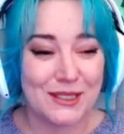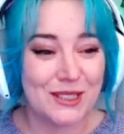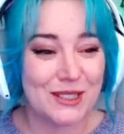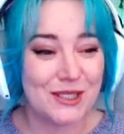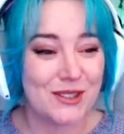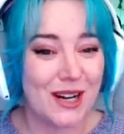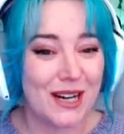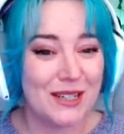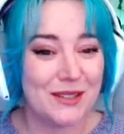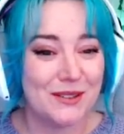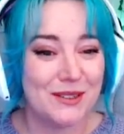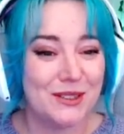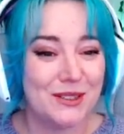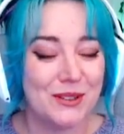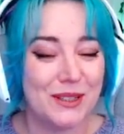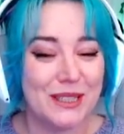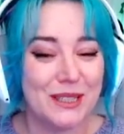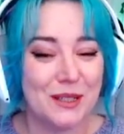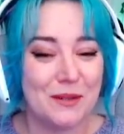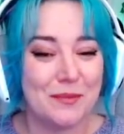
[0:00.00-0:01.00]
just trying to
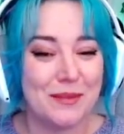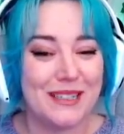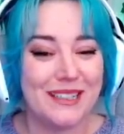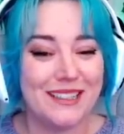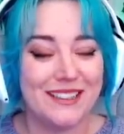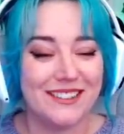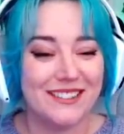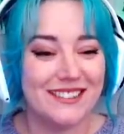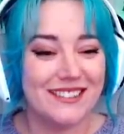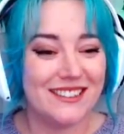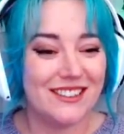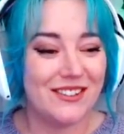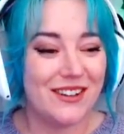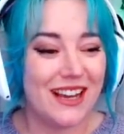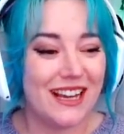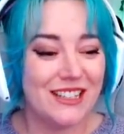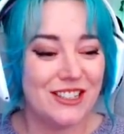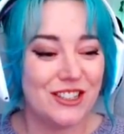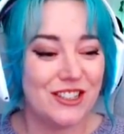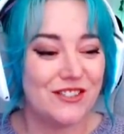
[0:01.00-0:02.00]
enjoy their meal. You
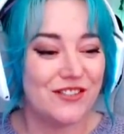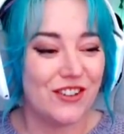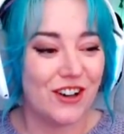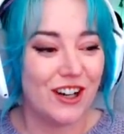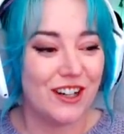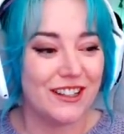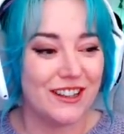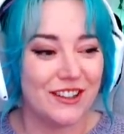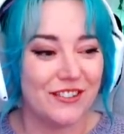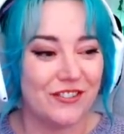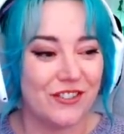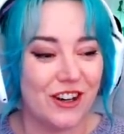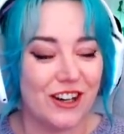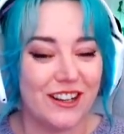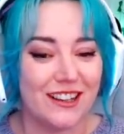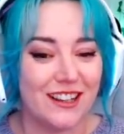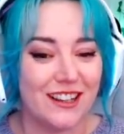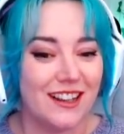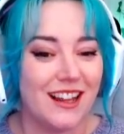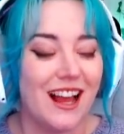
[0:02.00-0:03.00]
can't just fart in the front of
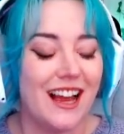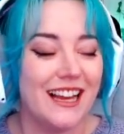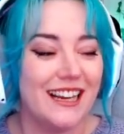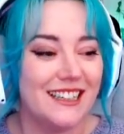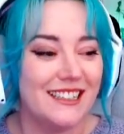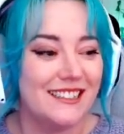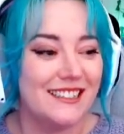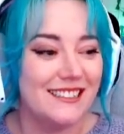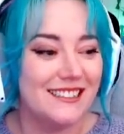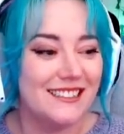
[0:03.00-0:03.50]
the line.